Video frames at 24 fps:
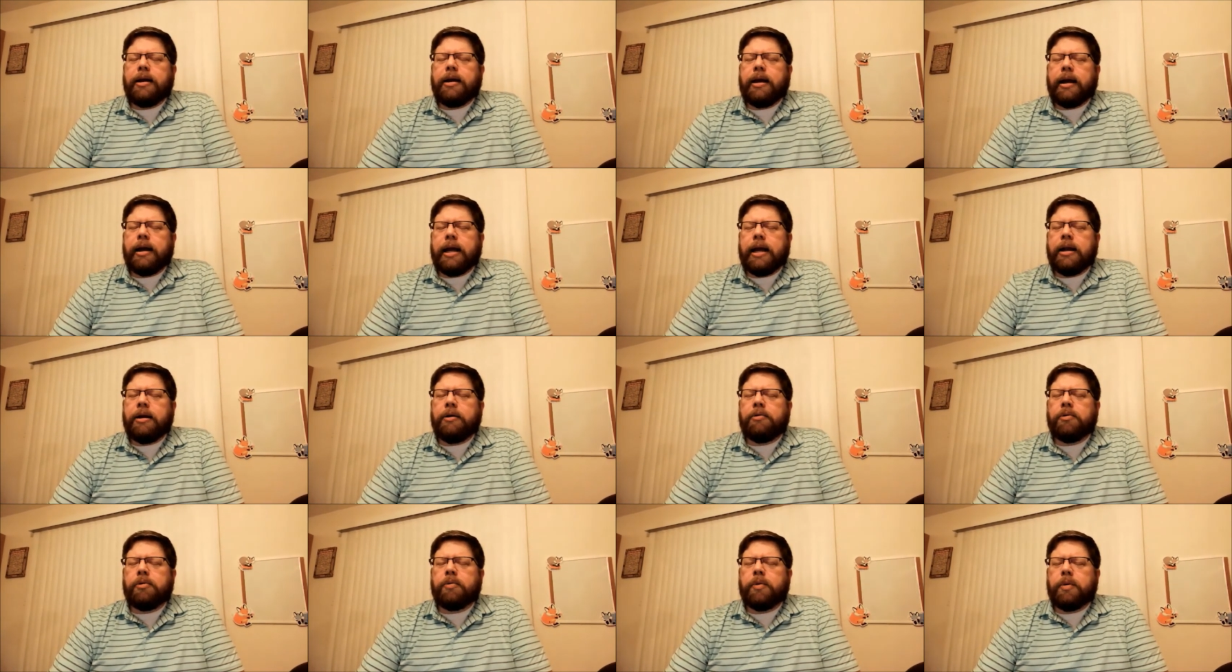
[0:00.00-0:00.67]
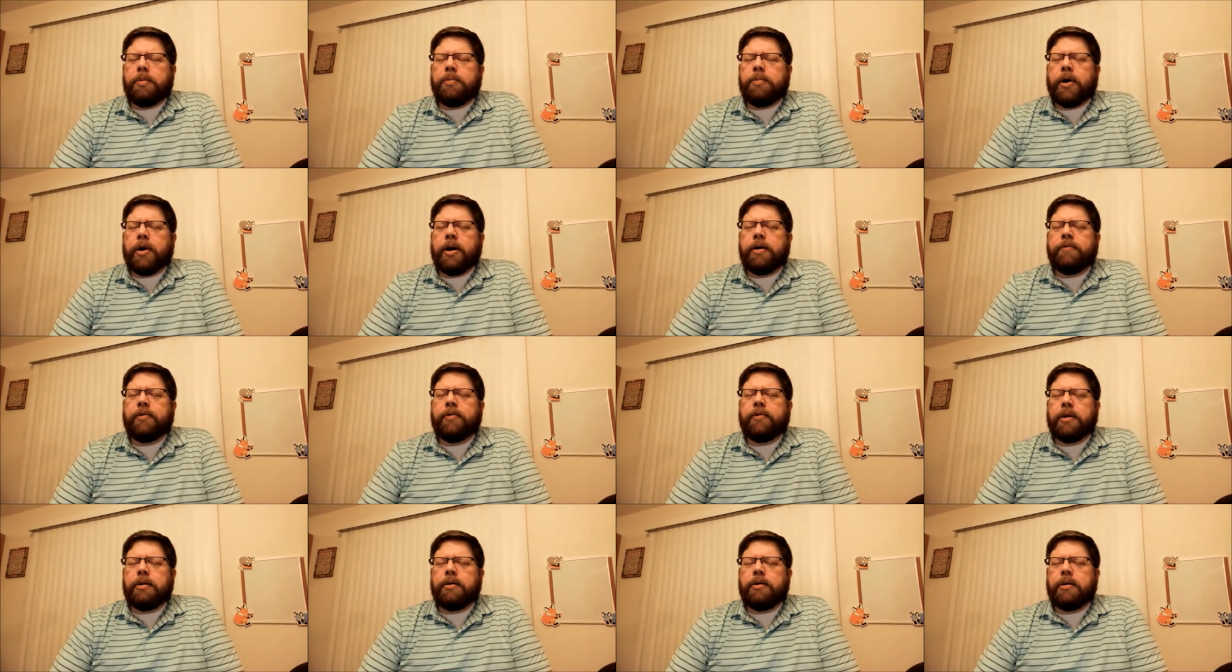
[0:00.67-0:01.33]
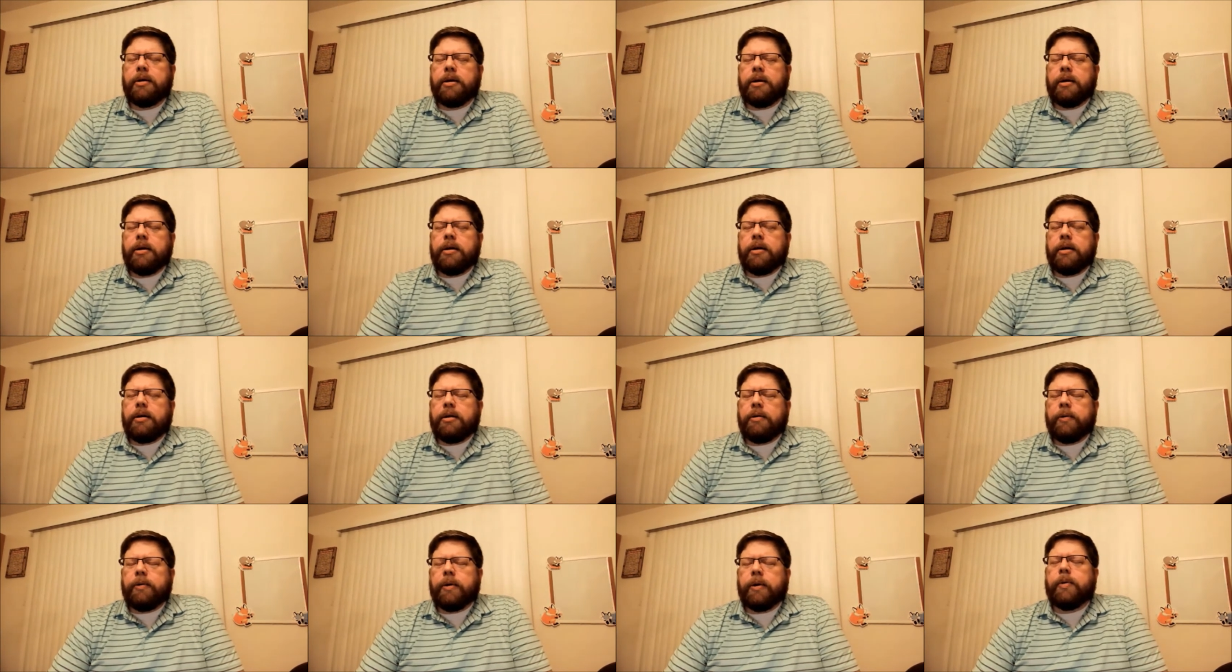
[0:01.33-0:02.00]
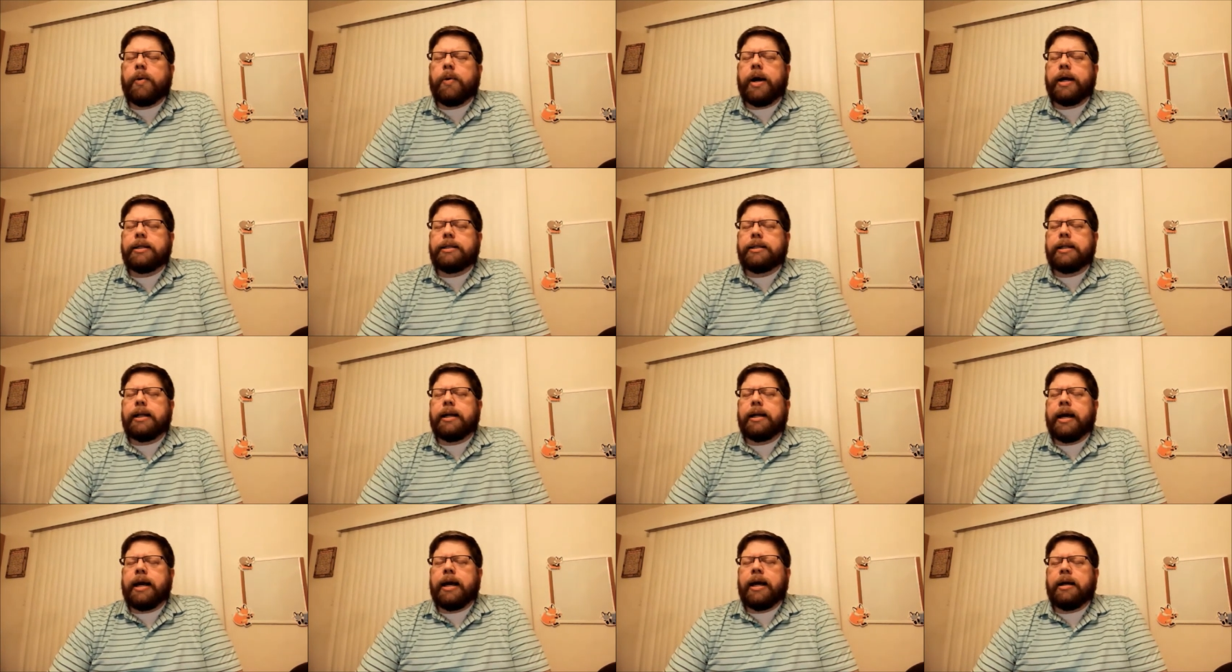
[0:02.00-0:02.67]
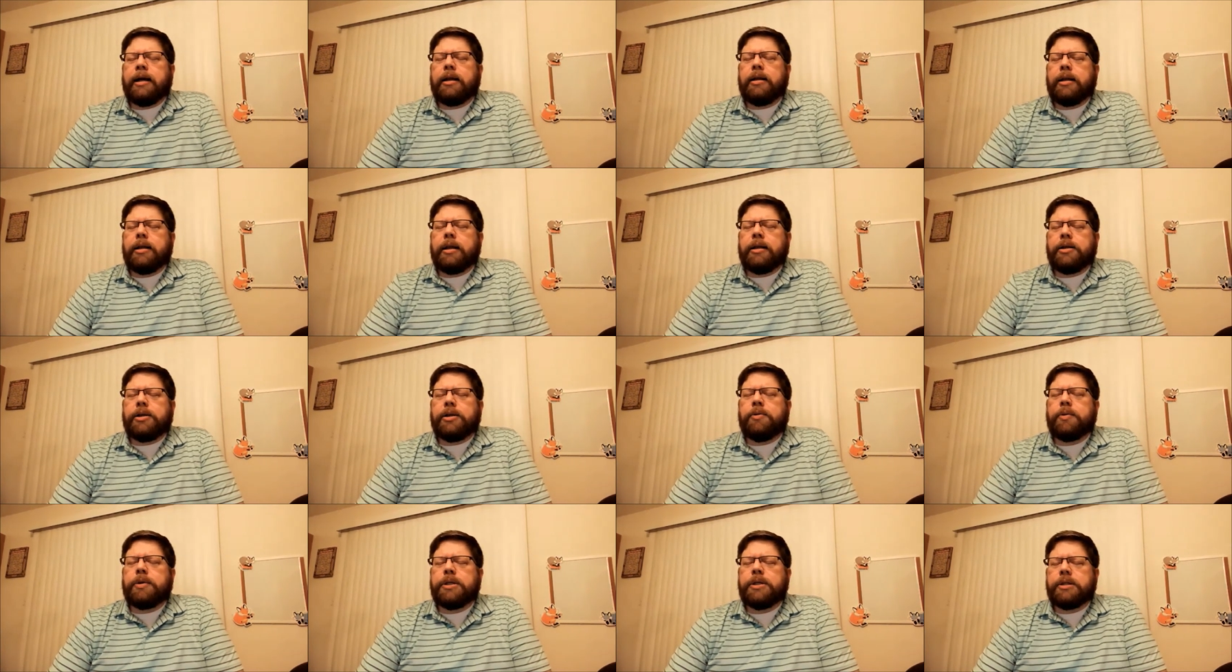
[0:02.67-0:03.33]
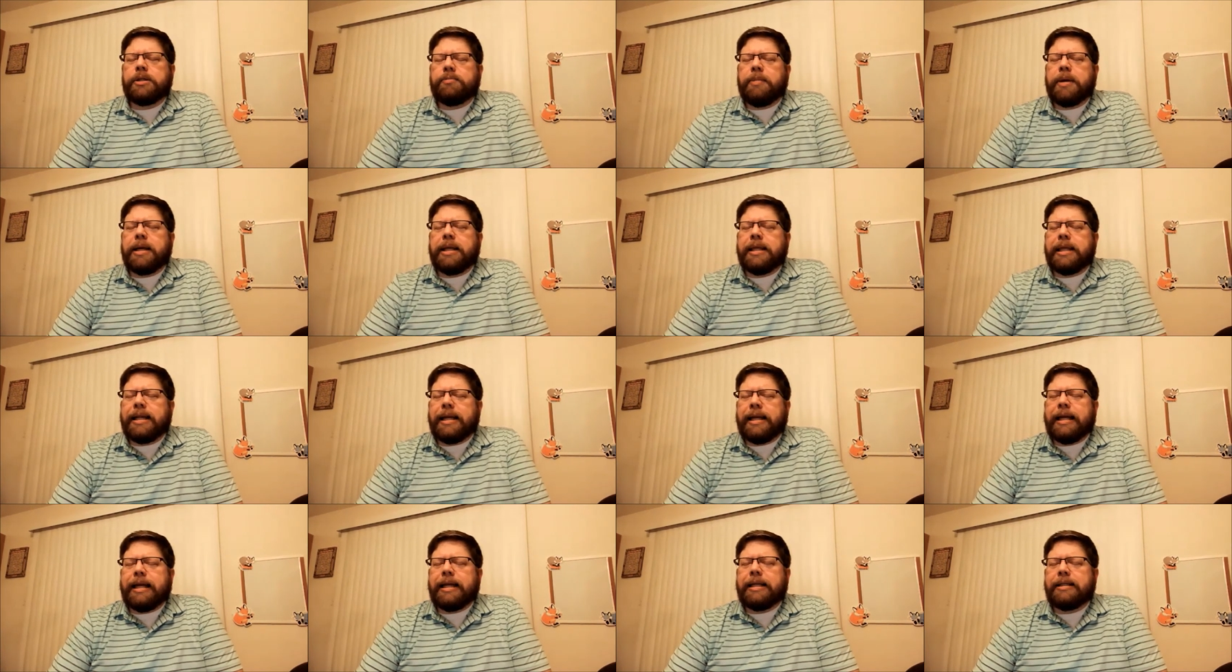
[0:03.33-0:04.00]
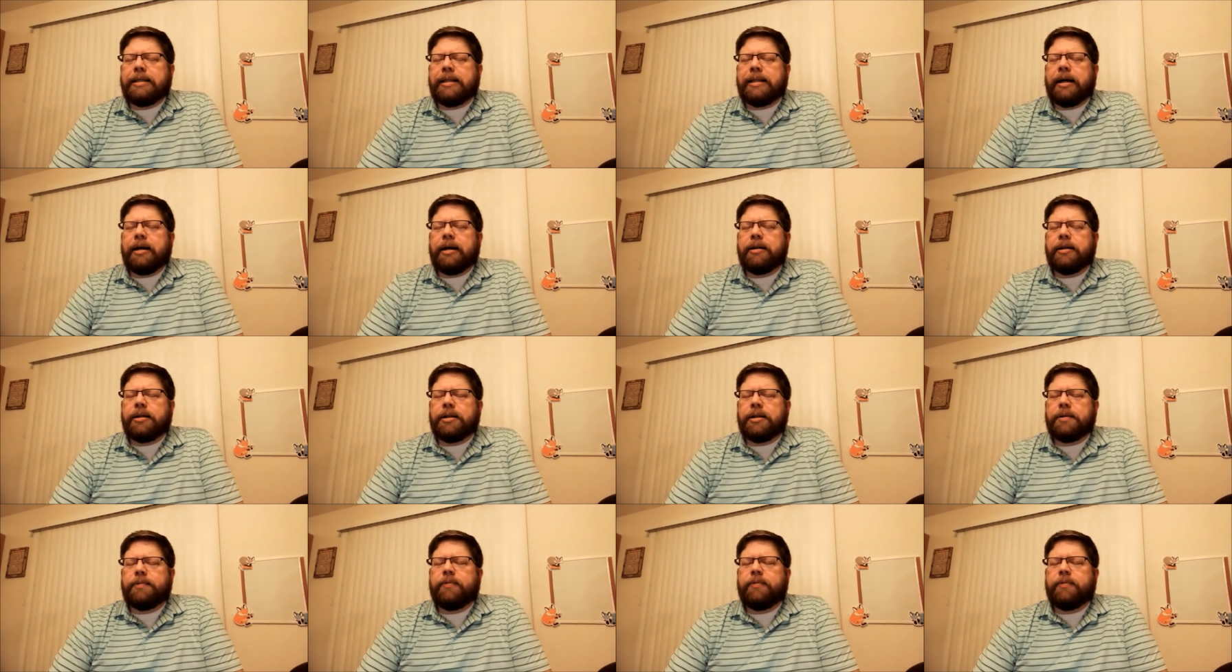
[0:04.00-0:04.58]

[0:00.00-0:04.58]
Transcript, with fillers: Again, Lord, we pray for the, the request tonight that you would just meet the needs there, the